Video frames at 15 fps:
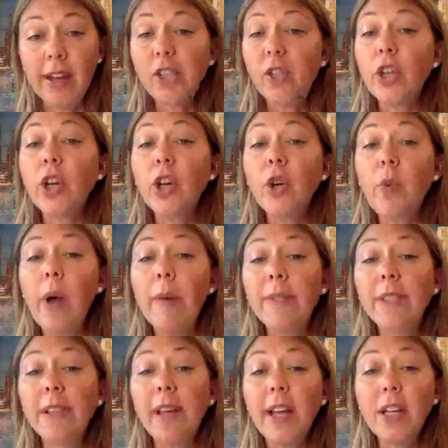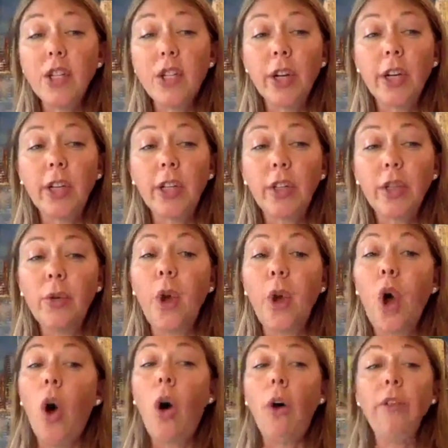so your website should include
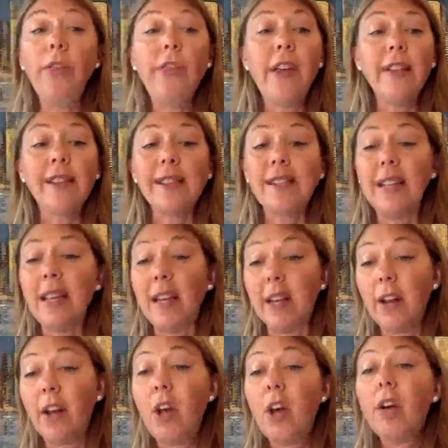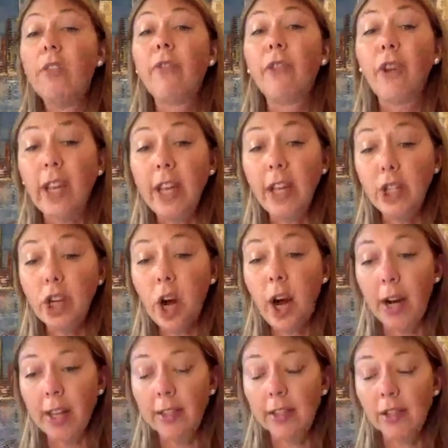all things needed for each
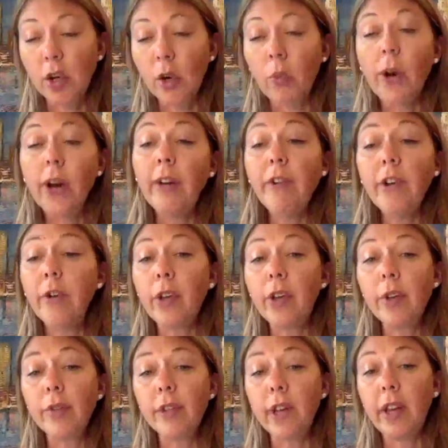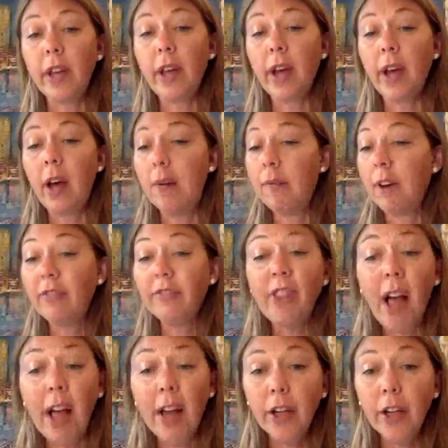audience, or whatever you're using, a
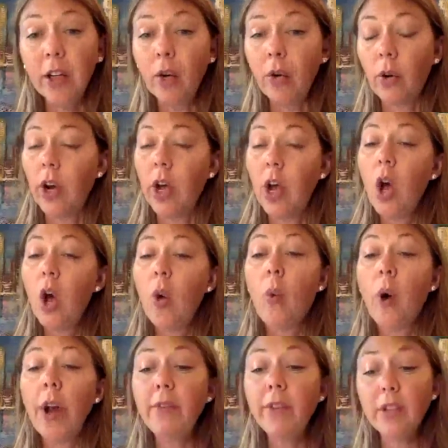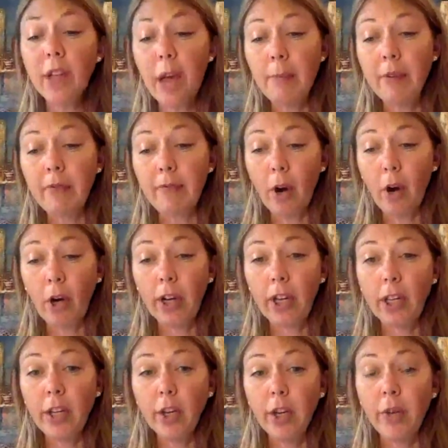flyer or whatever type of
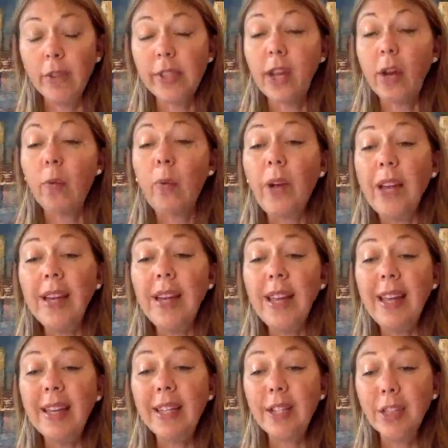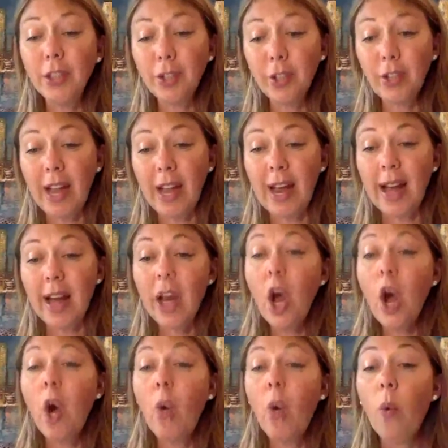marketing you're using. We need to look at
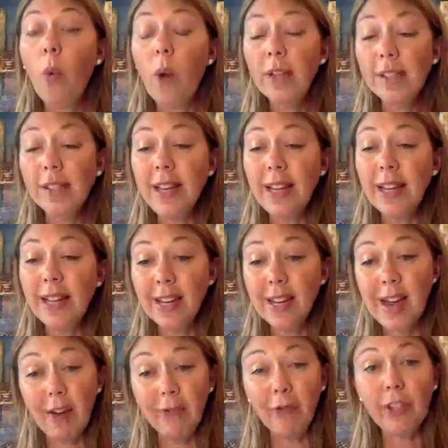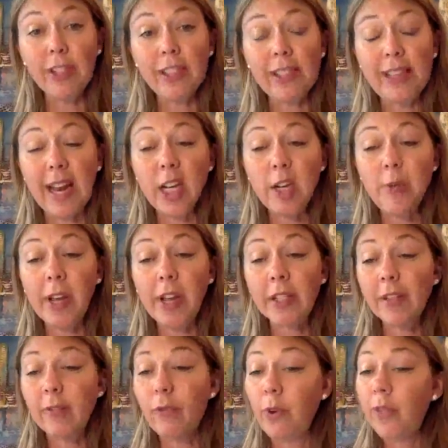what's needed in every stage,
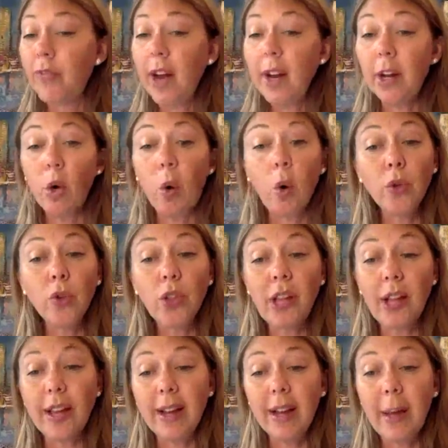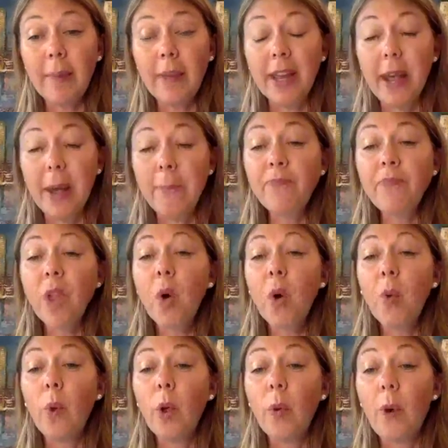because if we've got a cold client coming in,
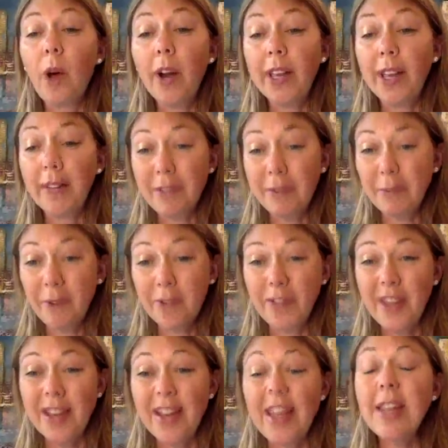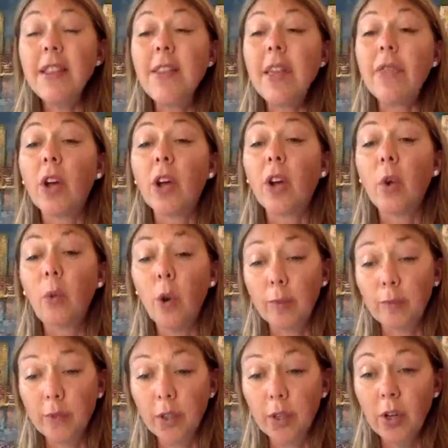we want to give them what they need, and then they're going
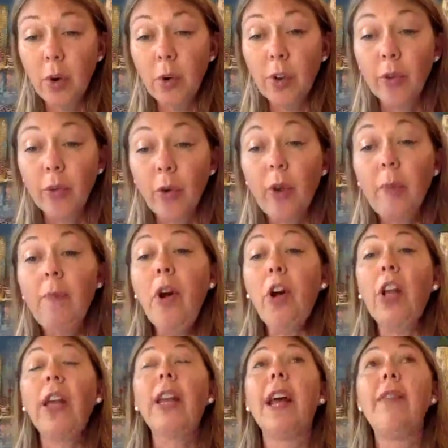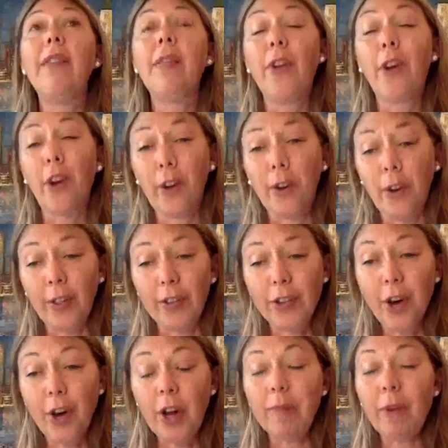to go to the warm market, and then they're going to go to the
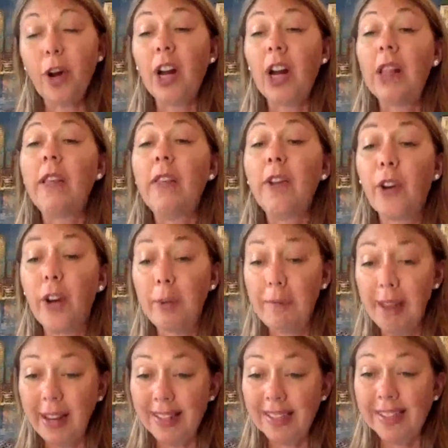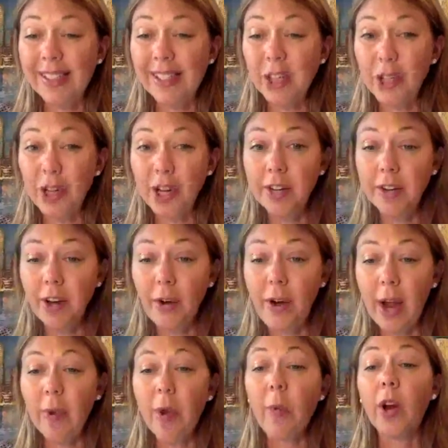target market, and then they're going to make a decision.
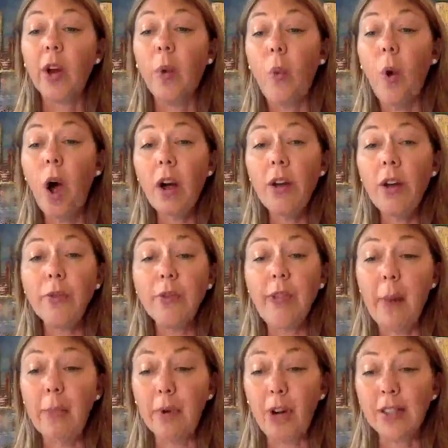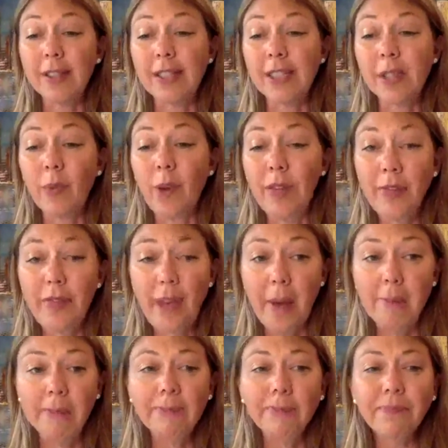Okay, we want to walk through that process with them.